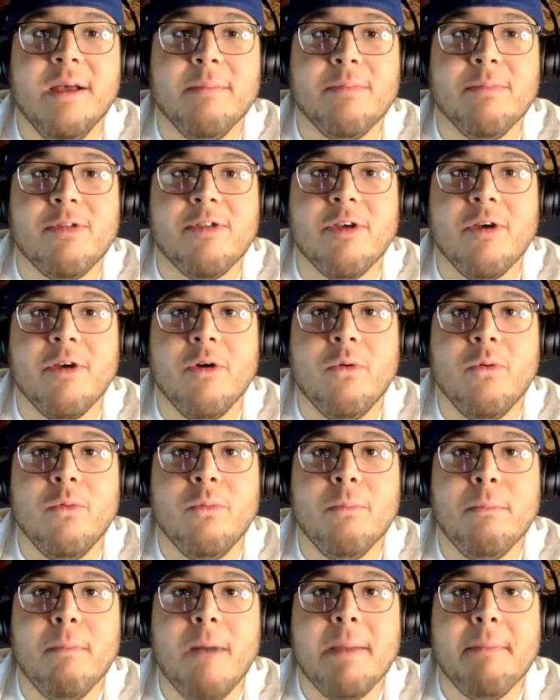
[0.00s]

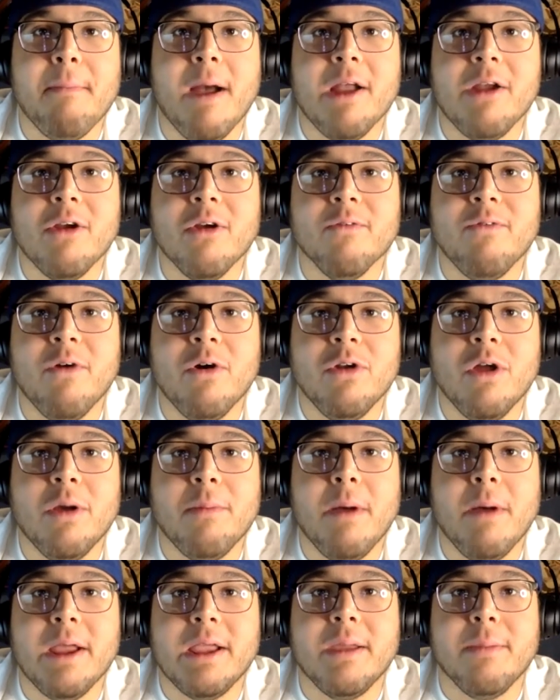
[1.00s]
So my microphone on
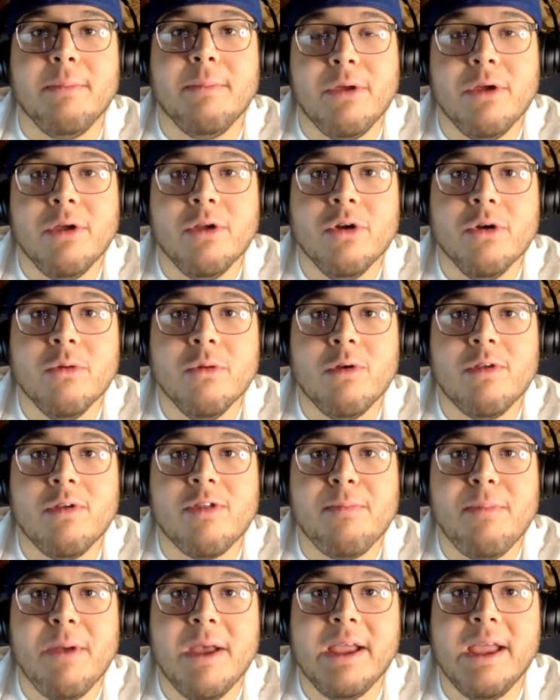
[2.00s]
my computer
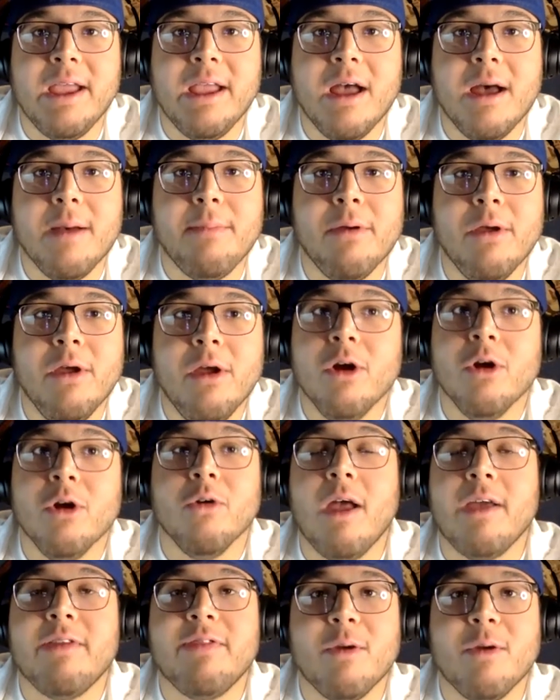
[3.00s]
was picking up, or
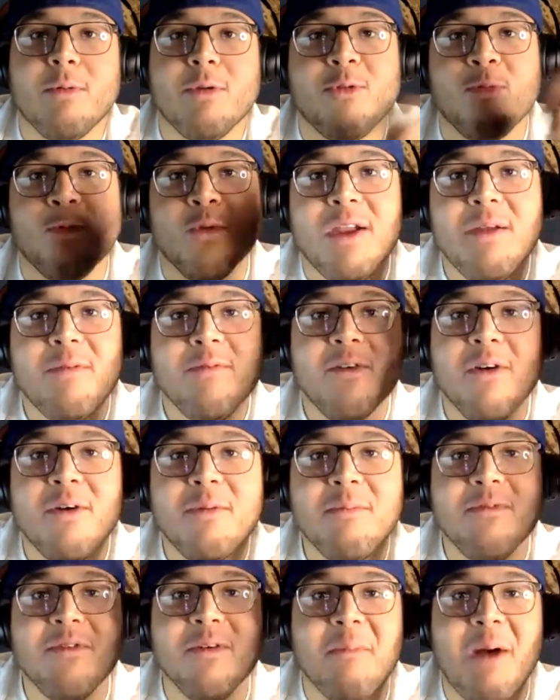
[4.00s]
like there was
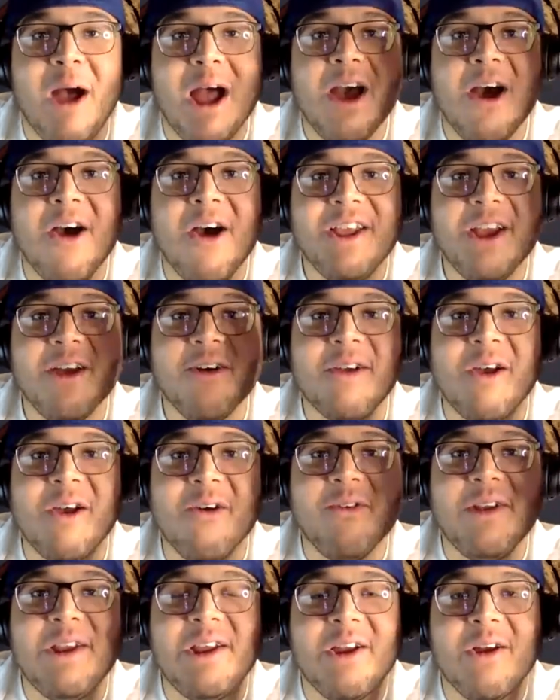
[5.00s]
reverb for my audio
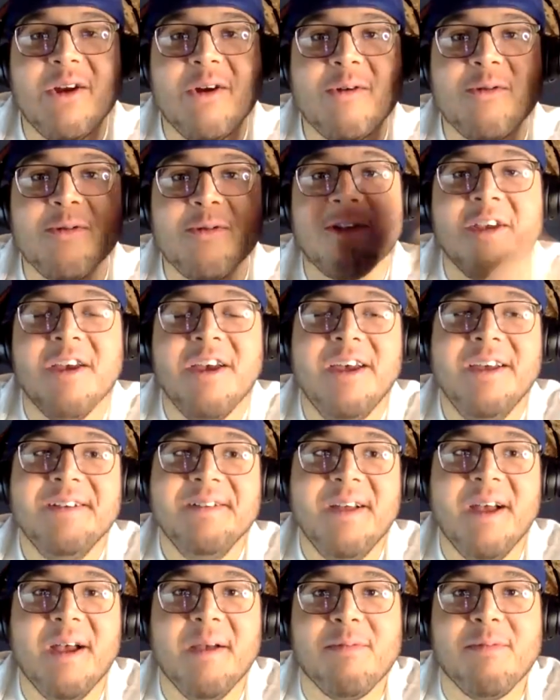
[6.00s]
going to yours.
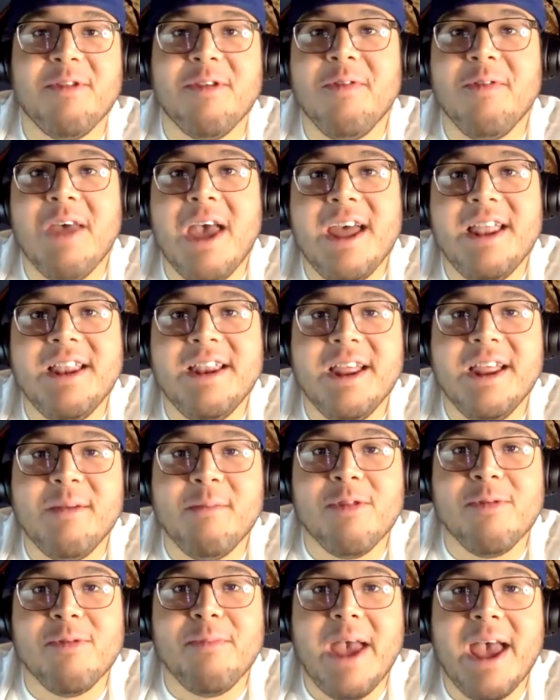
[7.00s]
So the editing
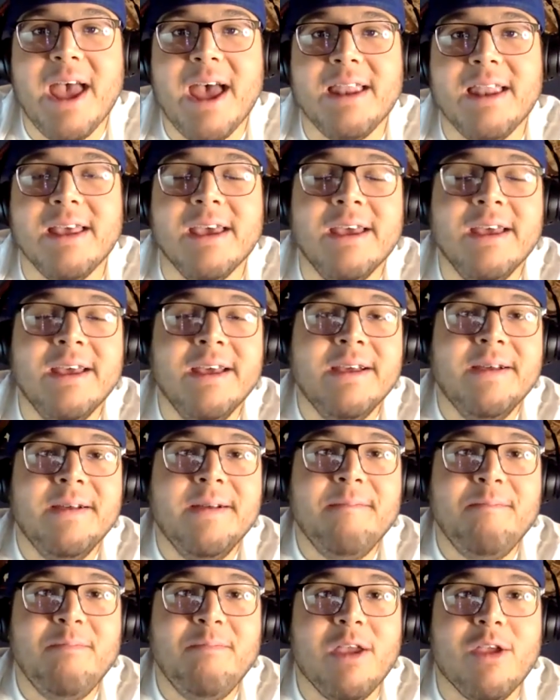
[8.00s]
was bad.
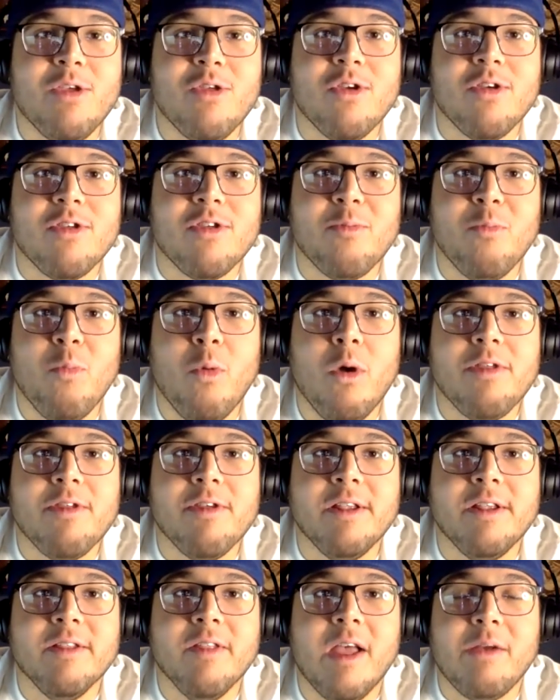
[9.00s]
It just
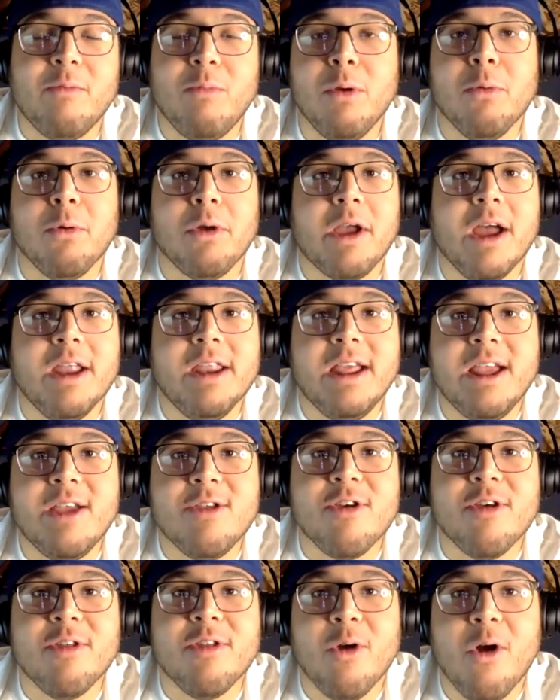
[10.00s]
wasn't like we were cutting
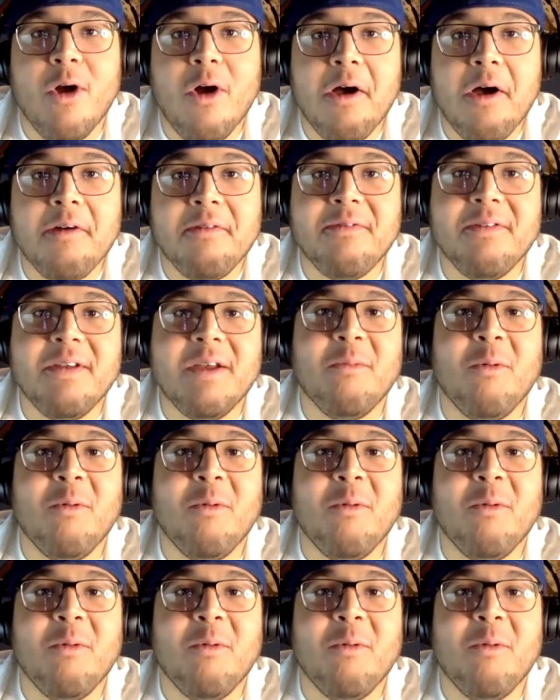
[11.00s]
each other off. It